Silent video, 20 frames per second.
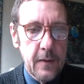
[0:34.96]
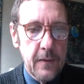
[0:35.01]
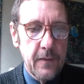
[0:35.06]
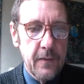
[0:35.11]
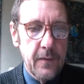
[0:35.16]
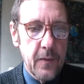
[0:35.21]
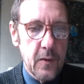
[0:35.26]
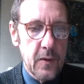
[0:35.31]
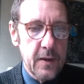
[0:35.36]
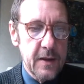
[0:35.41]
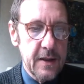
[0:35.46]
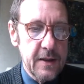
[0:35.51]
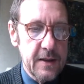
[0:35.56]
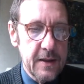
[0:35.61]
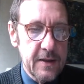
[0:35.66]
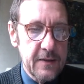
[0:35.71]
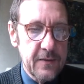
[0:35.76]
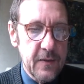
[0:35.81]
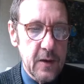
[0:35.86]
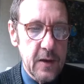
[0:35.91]
For it
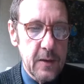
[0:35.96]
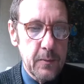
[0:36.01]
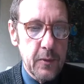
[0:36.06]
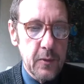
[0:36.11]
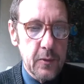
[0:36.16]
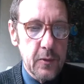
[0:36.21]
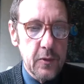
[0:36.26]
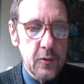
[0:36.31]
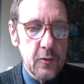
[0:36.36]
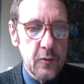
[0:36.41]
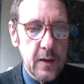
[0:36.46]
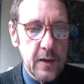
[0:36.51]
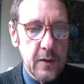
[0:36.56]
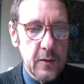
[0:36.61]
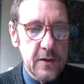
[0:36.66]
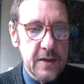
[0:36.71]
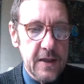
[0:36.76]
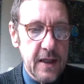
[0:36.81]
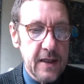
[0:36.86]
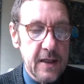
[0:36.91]
is very important to
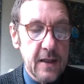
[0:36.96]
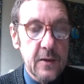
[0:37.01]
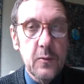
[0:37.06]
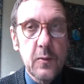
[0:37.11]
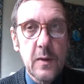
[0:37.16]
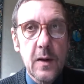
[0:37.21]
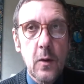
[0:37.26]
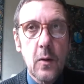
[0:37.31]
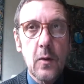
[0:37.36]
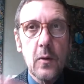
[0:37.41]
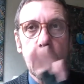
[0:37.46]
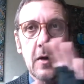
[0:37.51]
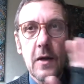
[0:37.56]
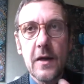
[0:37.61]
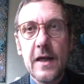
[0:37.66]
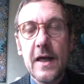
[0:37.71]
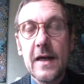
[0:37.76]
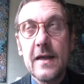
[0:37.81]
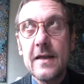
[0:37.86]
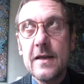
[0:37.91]
understand that we're all
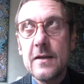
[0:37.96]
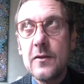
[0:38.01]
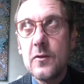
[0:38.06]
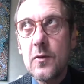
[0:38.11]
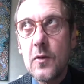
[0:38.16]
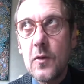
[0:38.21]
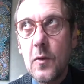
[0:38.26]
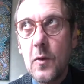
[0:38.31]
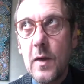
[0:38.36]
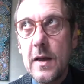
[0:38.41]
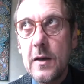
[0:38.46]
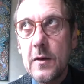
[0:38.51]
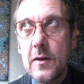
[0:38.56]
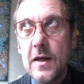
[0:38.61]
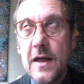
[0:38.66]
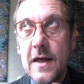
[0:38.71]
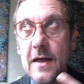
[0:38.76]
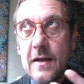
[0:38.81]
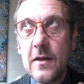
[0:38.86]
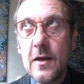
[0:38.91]
connected to a greater
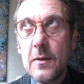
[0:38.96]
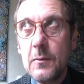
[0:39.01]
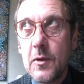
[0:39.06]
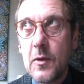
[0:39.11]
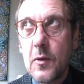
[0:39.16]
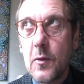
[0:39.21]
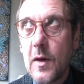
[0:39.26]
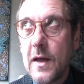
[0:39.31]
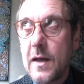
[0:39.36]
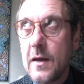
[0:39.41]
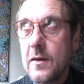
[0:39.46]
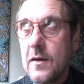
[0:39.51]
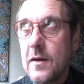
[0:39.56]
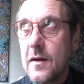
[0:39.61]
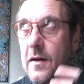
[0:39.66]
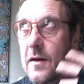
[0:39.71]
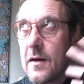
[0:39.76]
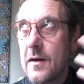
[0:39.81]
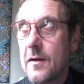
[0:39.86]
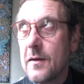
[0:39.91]
kingdom, a
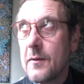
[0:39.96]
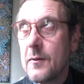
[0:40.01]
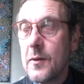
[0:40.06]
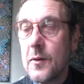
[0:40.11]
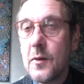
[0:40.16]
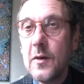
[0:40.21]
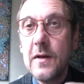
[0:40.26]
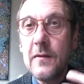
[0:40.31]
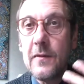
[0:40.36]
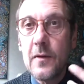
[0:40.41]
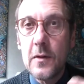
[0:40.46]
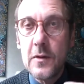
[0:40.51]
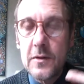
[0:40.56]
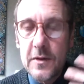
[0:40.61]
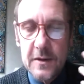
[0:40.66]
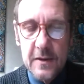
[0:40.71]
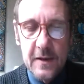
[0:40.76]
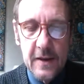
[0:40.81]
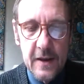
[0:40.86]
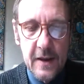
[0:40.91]
greater
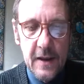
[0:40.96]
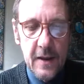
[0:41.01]
universe.